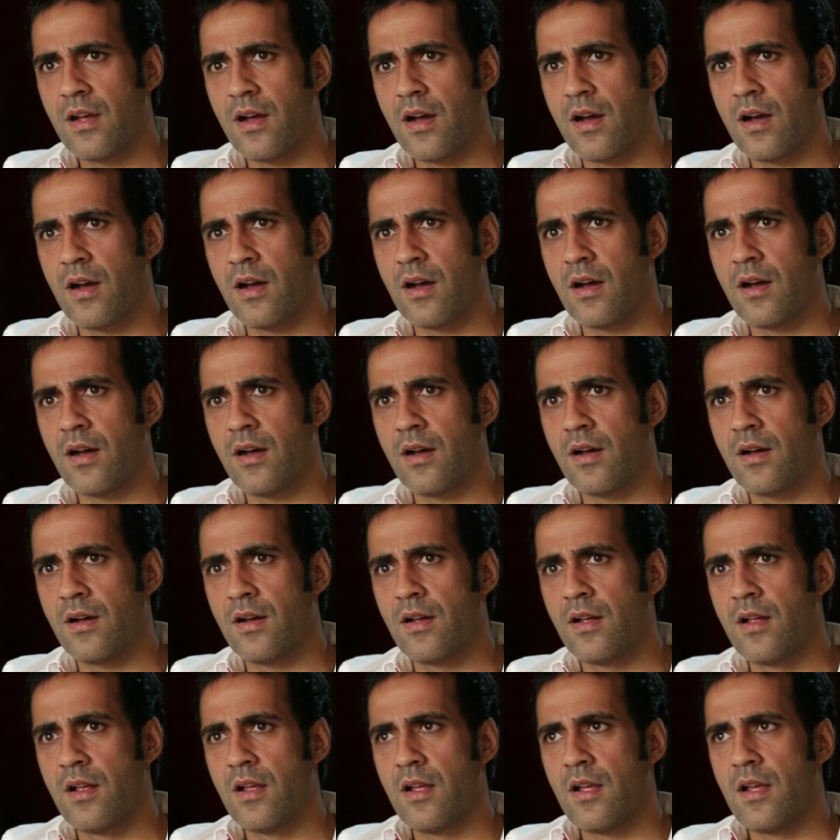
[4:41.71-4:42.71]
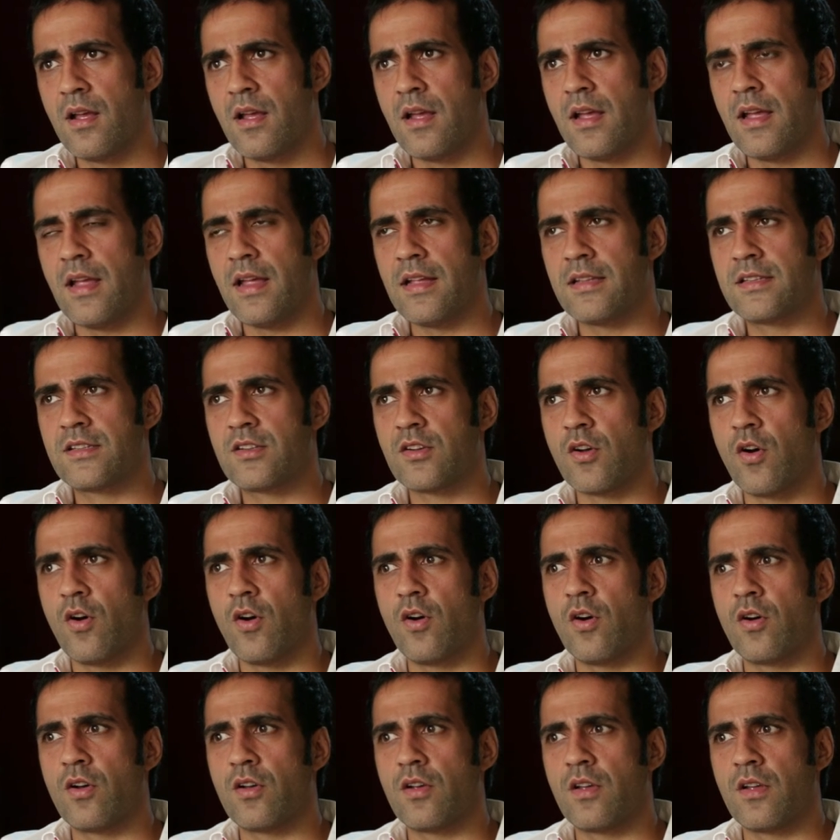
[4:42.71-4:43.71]
Uh, it's
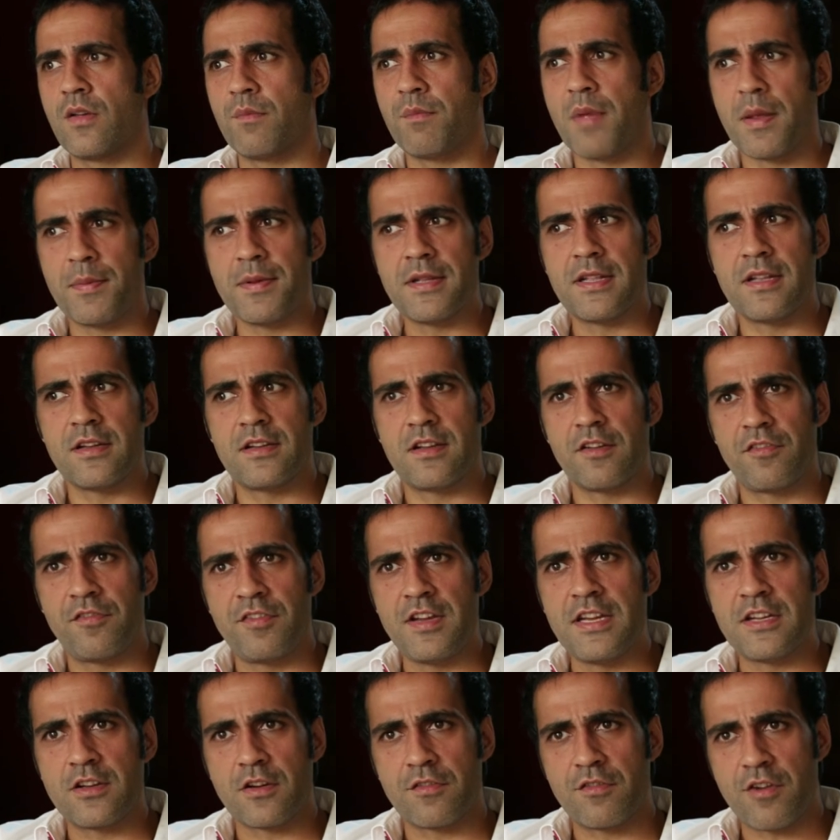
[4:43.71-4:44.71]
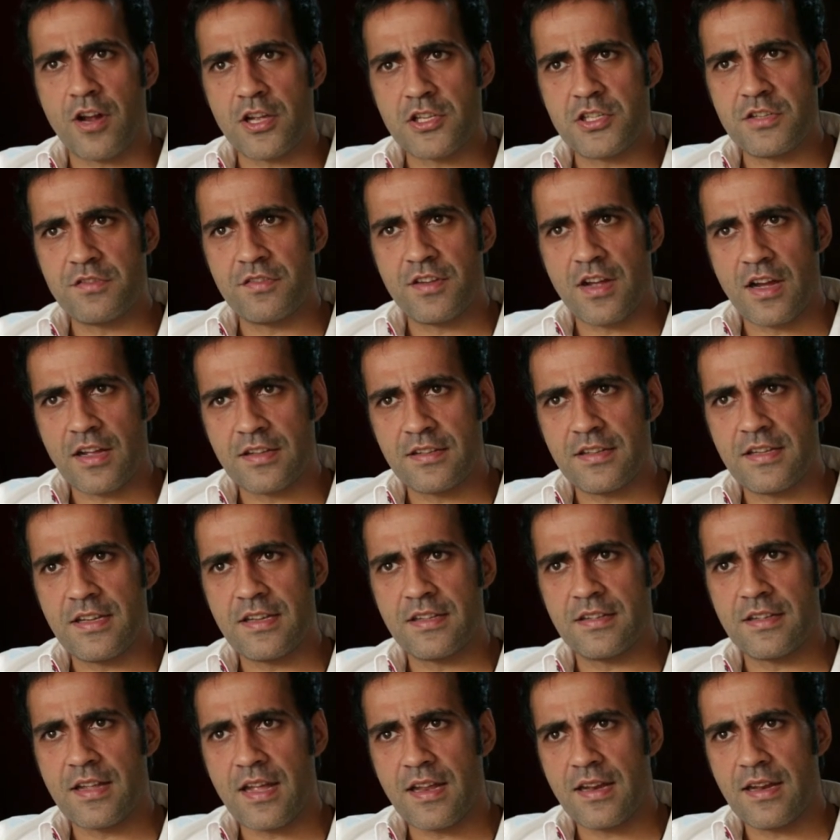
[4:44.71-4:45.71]
or maybe the defeat of Rajiv Gandhi
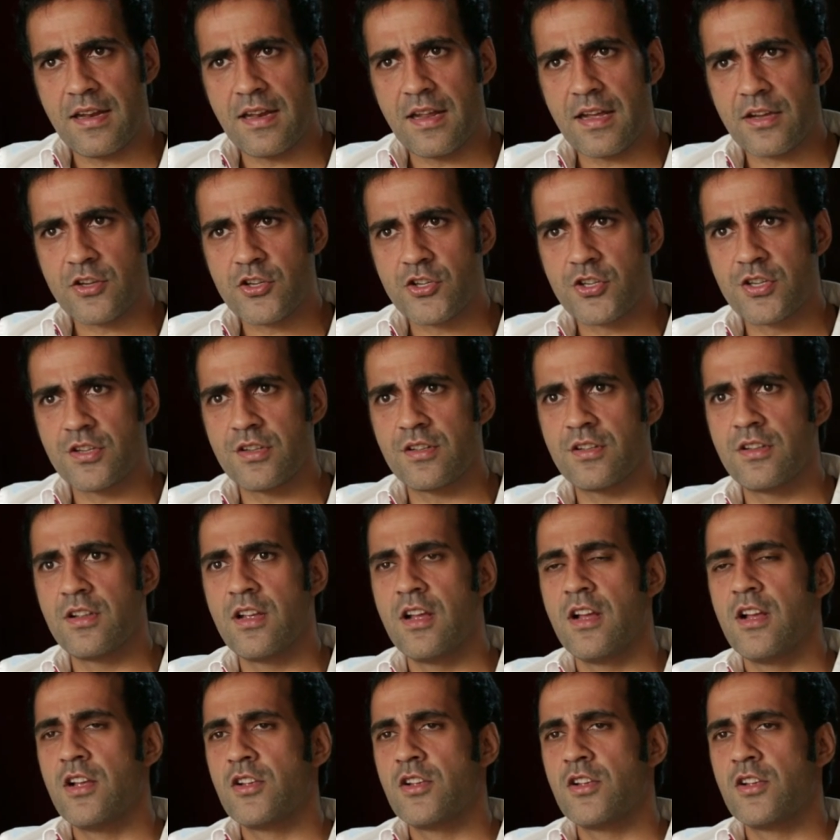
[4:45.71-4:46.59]
in that election.